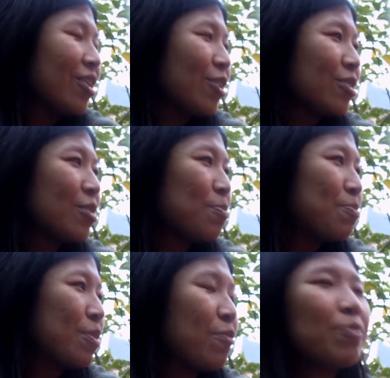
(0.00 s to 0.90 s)
It's a
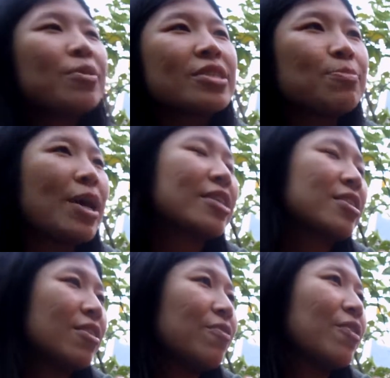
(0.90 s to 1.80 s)
different
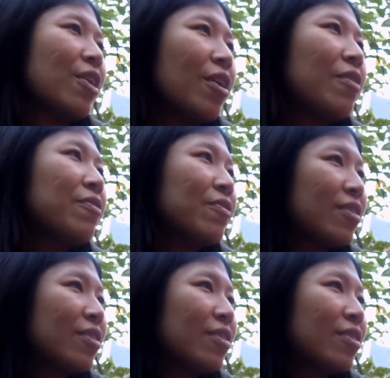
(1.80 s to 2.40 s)
perspective of